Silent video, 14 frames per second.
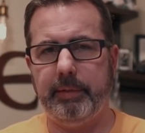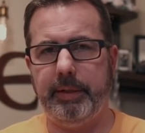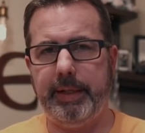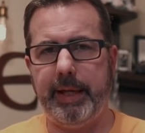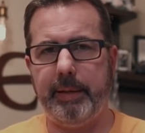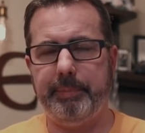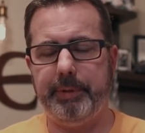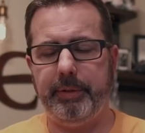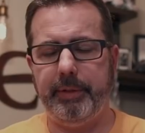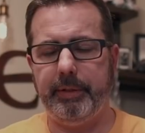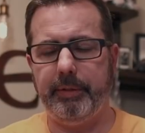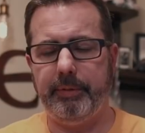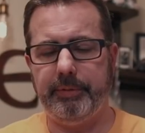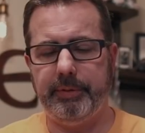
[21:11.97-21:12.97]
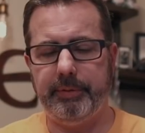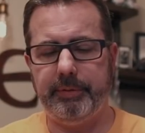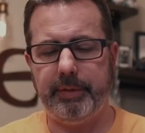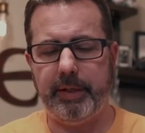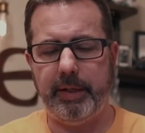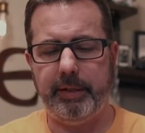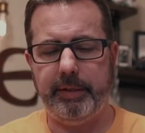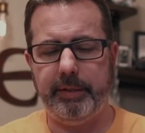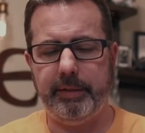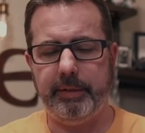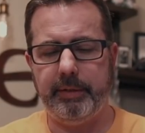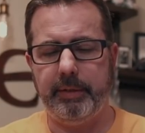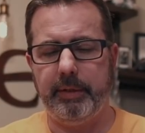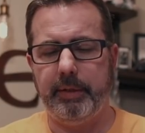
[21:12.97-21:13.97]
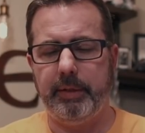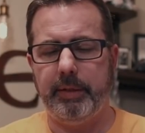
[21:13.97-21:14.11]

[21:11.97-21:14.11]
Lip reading: adapter that goes inside here.